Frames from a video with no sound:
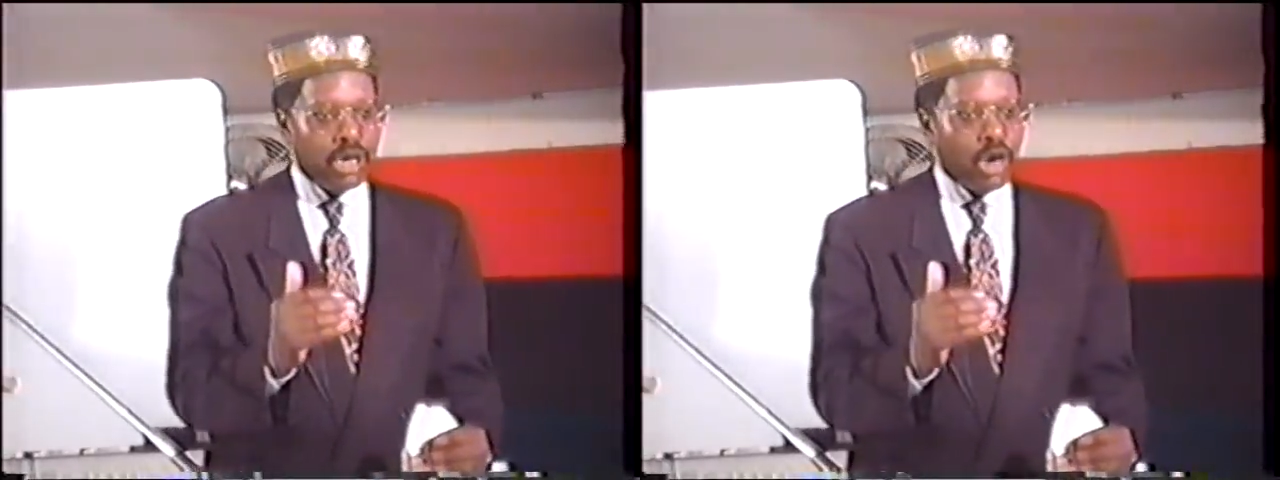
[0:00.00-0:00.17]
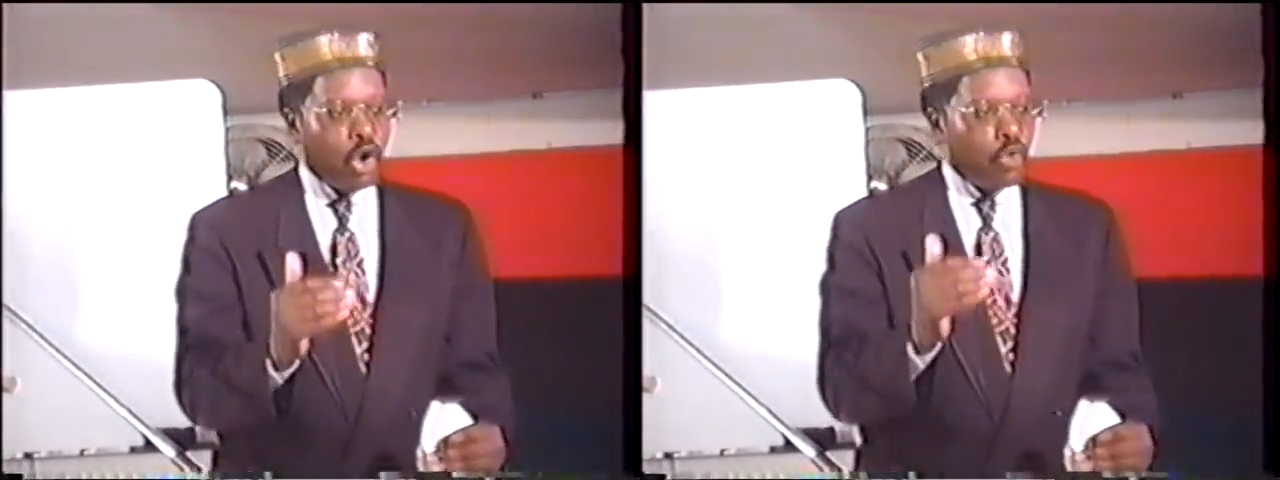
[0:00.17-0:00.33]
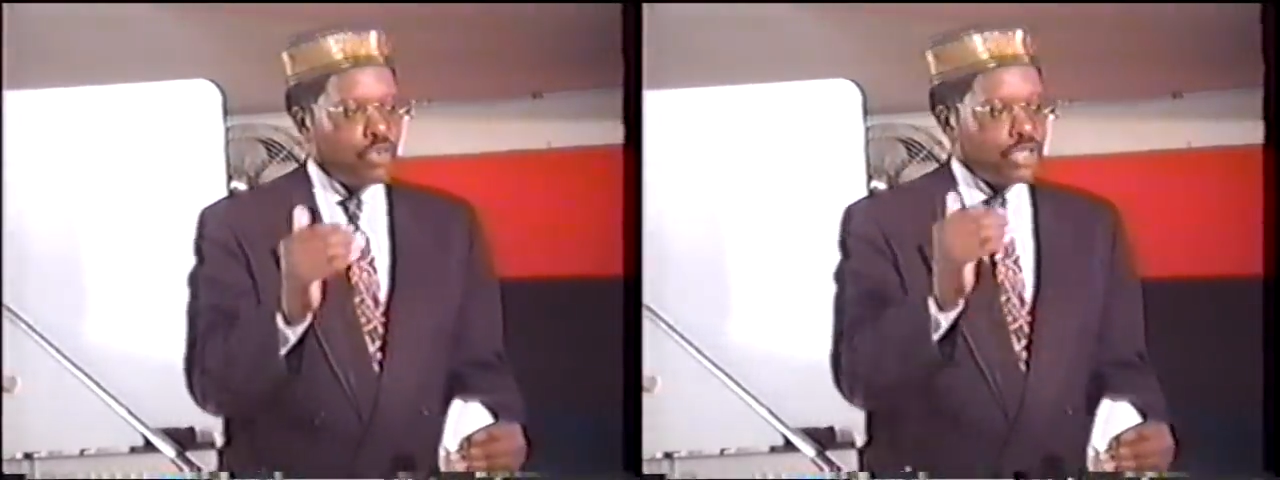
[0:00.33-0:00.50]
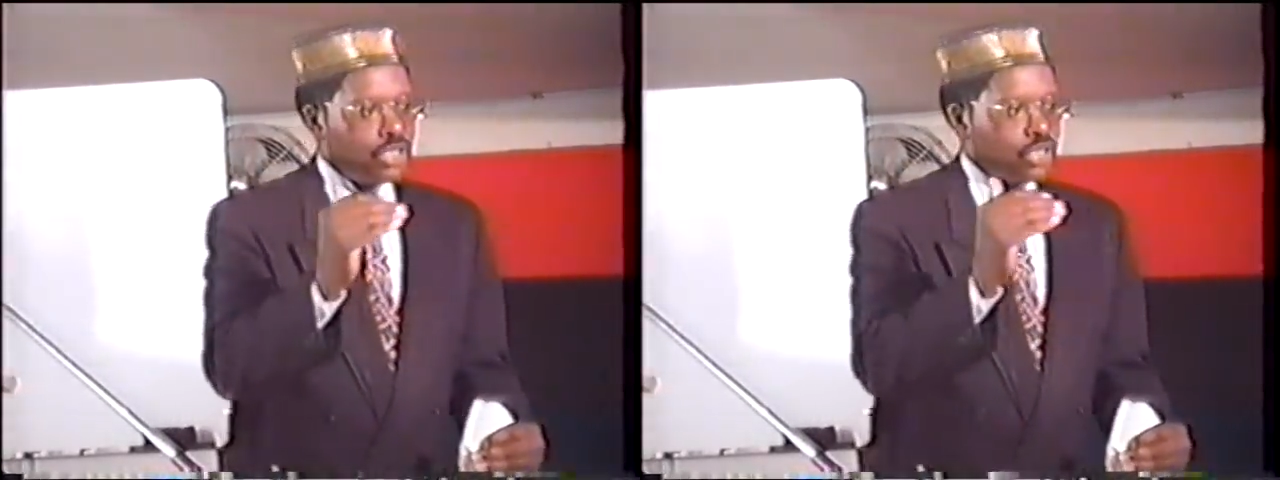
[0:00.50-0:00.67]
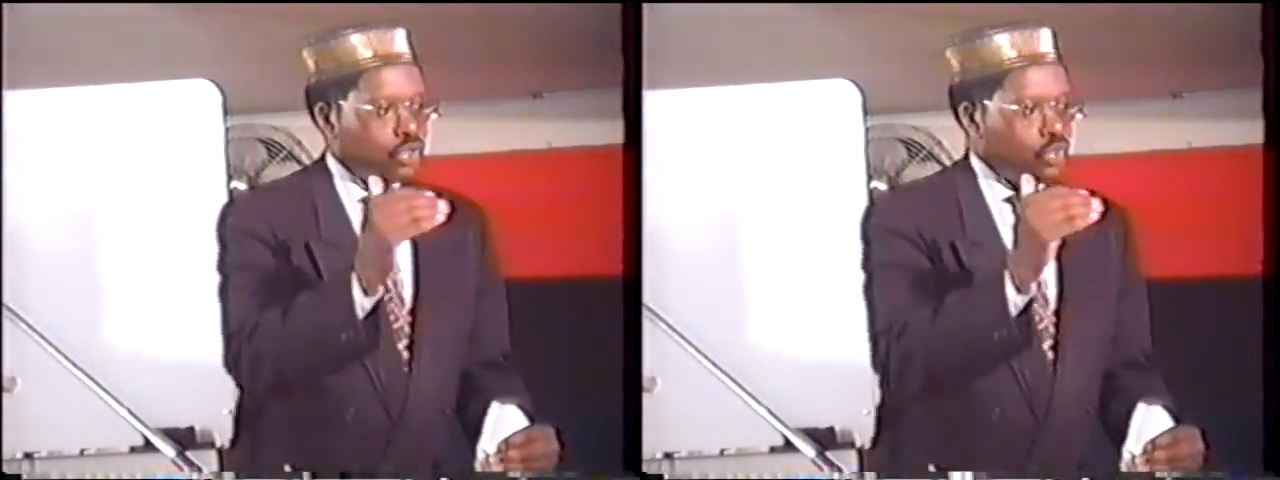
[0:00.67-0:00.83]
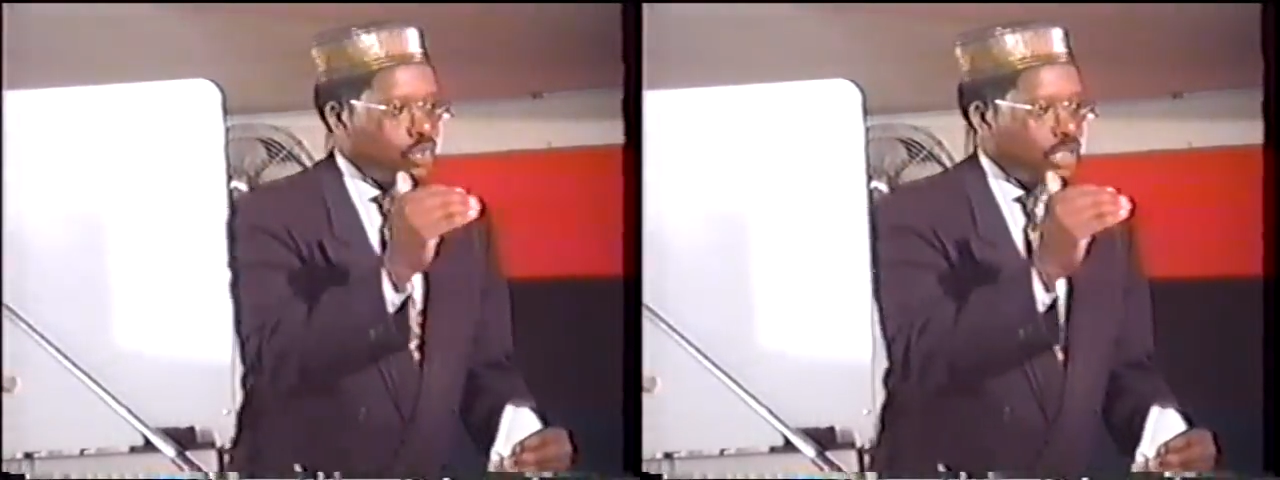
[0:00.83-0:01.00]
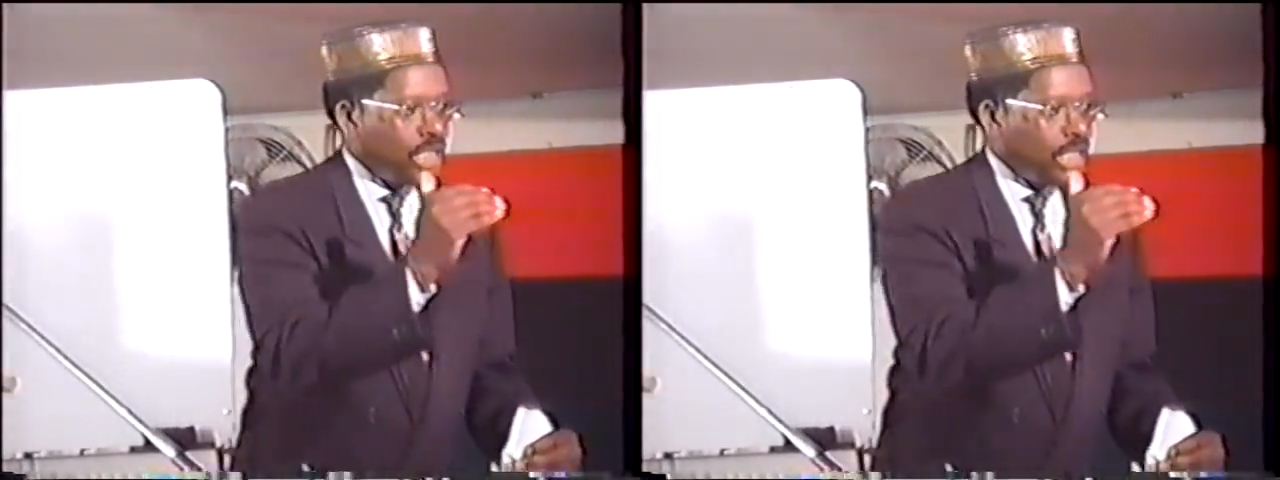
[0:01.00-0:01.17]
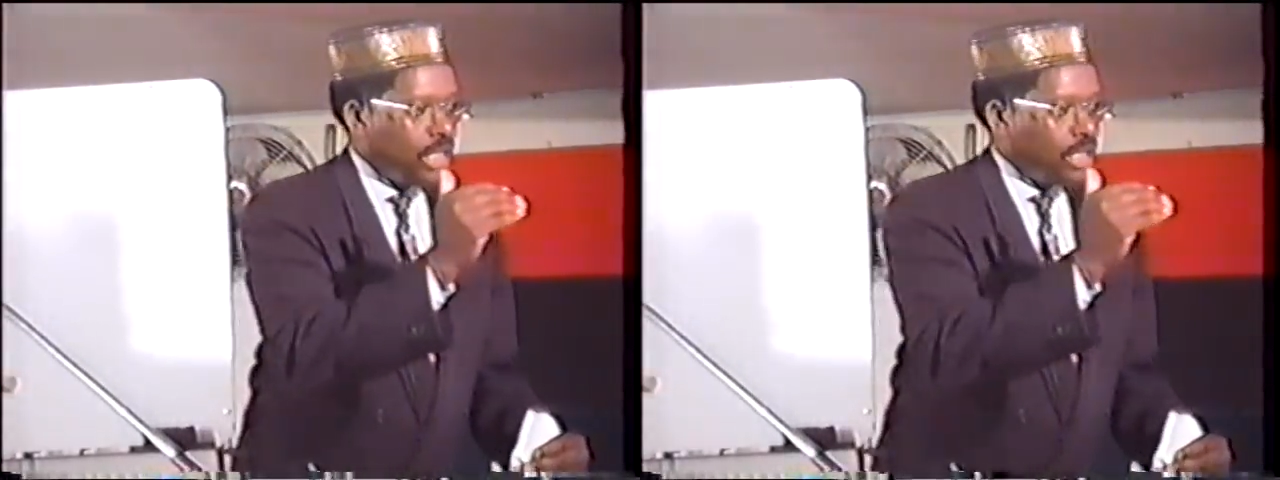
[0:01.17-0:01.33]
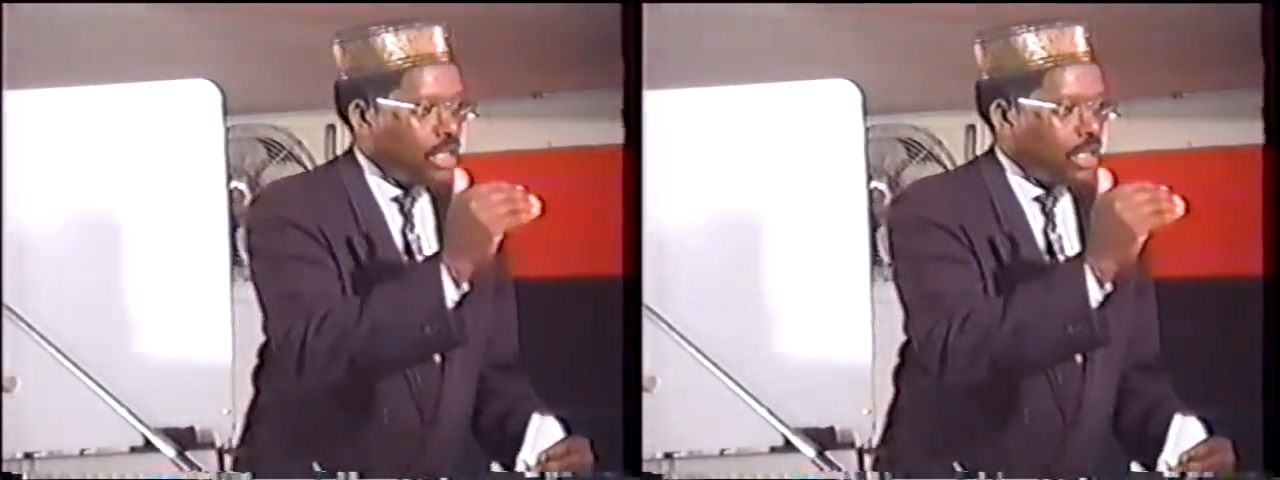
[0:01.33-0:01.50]
over
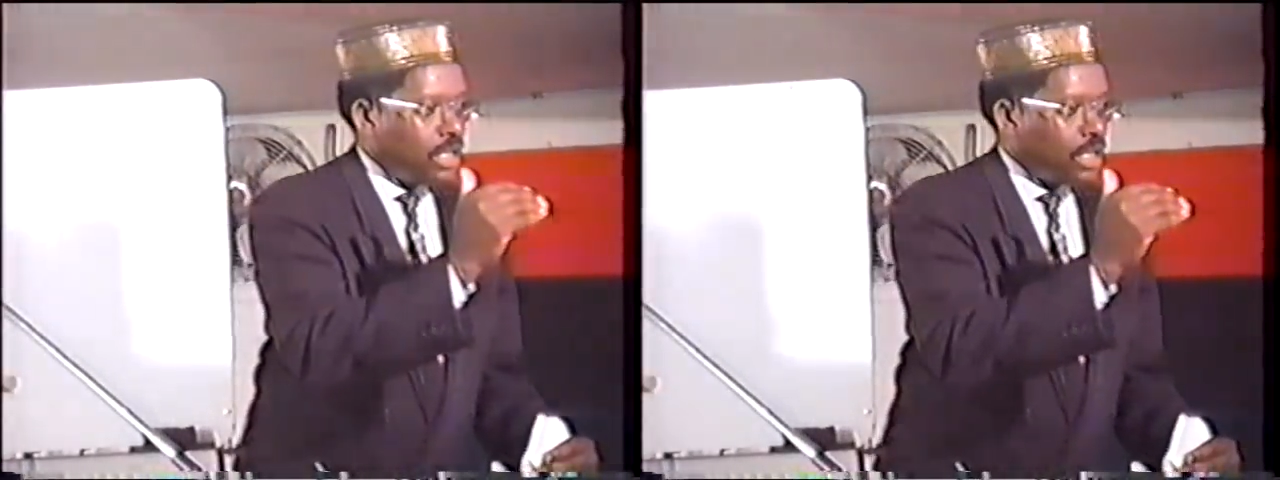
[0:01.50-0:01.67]
to